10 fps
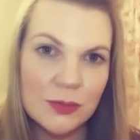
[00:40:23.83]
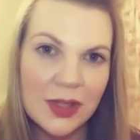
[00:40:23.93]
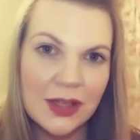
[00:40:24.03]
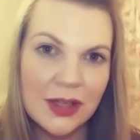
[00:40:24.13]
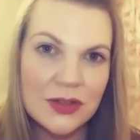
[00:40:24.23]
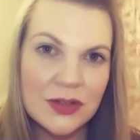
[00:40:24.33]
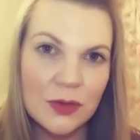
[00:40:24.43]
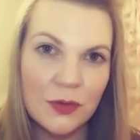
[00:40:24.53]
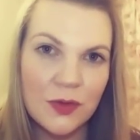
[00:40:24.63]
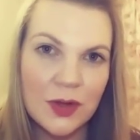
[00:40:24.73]
because I
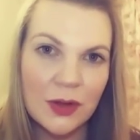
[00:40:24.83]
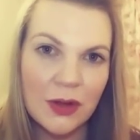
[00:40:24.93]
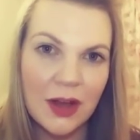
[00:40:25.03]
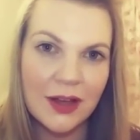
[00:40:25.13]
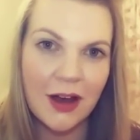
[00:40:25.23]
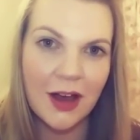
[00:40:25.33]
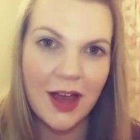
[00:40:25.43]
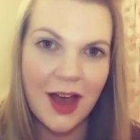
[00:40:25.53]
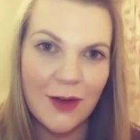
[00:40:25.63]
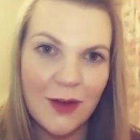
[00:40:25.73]
never
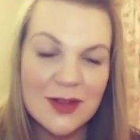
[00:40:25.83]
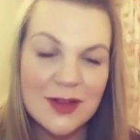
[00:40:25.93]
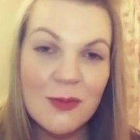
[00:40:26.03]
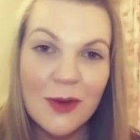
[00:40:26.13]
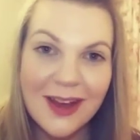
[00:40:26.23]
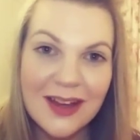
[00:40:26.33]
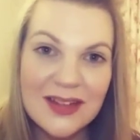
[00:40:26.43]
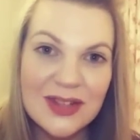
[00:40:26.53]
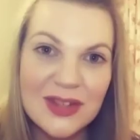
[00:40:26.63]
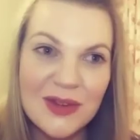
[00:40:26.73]
felt,
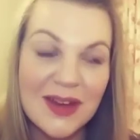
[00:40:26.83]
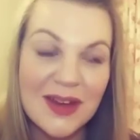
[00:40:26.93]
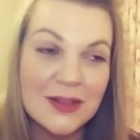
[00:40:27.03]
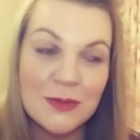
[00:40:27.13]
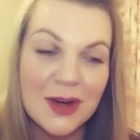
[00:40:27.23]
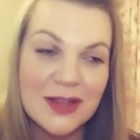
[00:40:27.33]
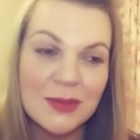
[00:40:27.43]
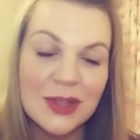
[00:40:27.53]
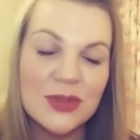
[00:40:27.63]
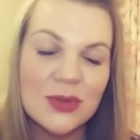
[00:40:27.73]
especially in childhood,
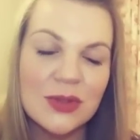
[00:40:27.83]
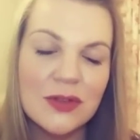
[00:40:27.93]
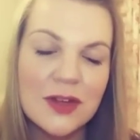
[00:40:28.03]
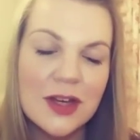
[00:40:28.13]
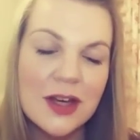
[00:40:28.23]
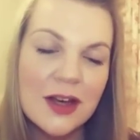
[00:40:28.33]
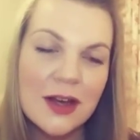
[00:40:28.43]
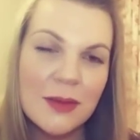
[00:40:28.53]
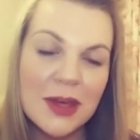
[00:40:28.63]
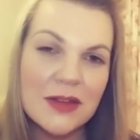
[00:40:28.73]
like
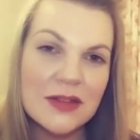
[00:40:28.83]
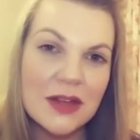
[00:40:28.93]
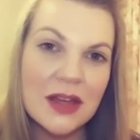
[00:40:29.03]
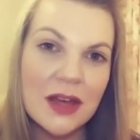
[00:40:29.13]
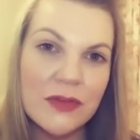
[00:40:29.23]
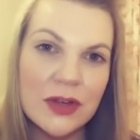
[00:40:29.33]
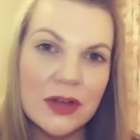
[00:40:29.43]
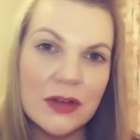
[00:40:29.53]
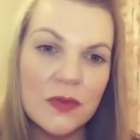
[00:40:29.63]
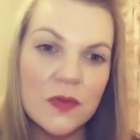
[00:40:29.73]
I could
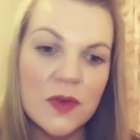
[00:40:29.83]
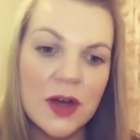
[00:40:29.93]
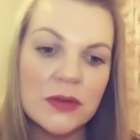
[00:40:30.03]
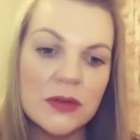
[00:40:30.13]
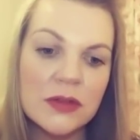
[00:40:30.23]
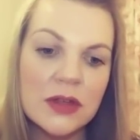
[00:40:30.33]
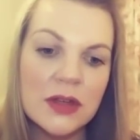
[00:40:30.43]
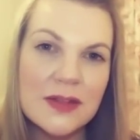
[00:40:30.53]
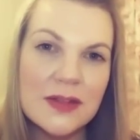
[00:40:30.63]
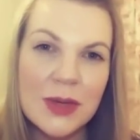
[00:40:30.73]
express who I really
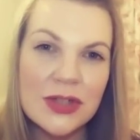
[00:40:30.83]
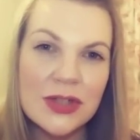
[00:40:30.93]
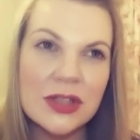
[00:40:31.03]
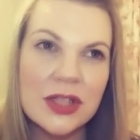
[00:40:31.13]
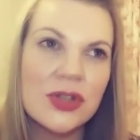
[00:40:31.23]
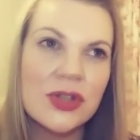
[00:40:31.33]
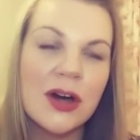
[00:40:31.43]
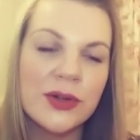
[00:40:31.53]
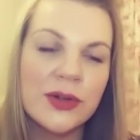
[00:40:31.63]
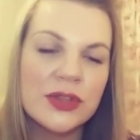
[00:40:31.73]
am or express my
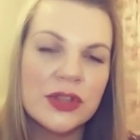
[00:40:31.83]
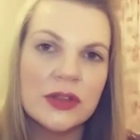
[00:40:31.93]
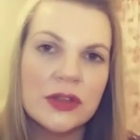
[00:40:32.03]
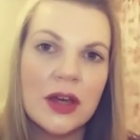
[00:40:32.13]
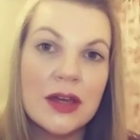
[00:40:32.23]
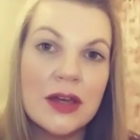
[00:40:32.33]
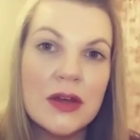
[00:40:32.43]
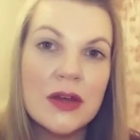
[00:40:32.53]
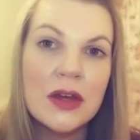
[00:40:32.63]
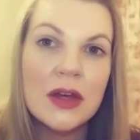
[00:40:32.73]

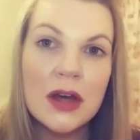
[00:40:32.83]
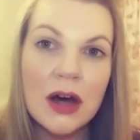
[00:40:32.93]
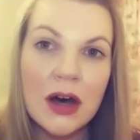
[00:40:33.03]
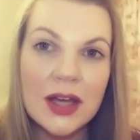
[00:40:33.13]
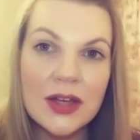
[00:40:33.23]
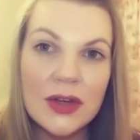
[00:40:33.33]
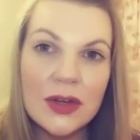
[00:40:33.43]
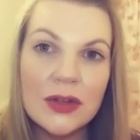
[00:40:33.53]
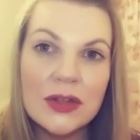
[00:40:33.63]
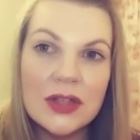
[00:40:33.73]
emotions. And
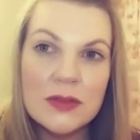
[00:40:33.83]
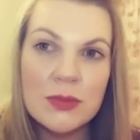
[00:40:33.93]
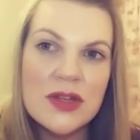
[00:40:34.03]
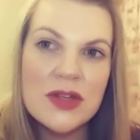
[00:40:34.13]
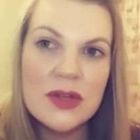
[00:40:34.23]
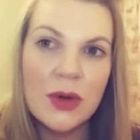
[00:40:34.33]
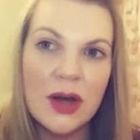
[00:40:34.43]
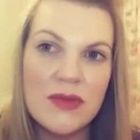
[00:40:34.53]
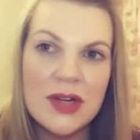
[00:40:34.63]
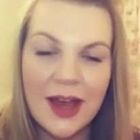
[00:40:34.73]
so I felt
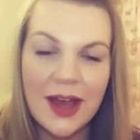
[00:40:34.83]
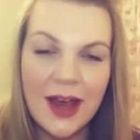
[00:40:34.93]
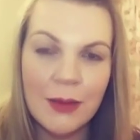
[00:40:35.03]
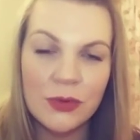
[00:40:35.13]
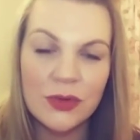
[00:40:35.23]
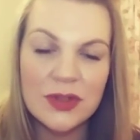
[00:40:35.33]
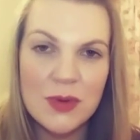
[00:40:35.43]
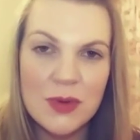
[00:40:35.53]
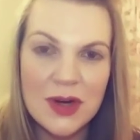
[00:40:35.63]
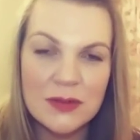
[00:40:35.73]
extremely
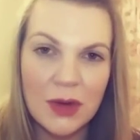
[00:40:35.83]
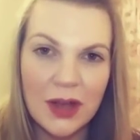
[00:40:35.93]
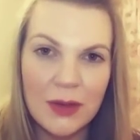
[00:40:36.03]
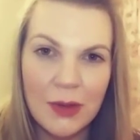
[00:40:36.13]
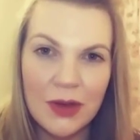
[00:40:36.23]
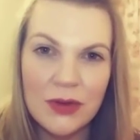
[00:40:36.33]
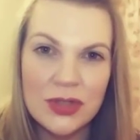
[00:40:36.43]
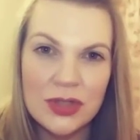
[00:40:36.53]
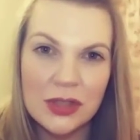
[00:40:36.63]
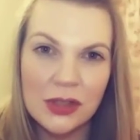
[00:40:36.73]
repressed throughout
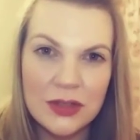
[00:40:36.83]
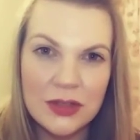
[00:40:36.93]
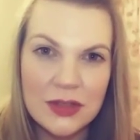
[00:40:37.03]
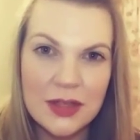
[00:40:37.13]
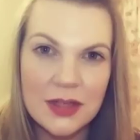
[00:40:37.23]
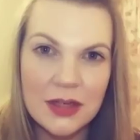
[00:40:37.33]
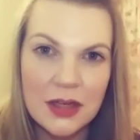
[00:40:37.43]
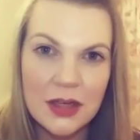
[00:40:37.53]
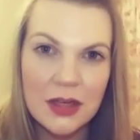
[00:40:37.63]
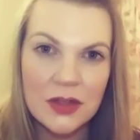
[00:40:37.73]
my life, and I
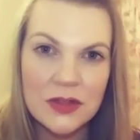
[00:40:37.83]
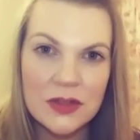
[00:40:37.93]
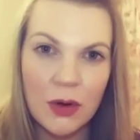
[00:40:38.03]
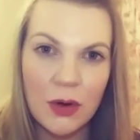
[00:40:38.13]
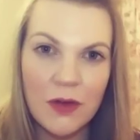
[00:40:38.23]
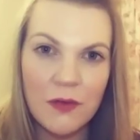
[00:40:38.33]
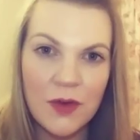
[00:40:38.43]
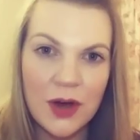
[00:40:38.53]
felt like I've had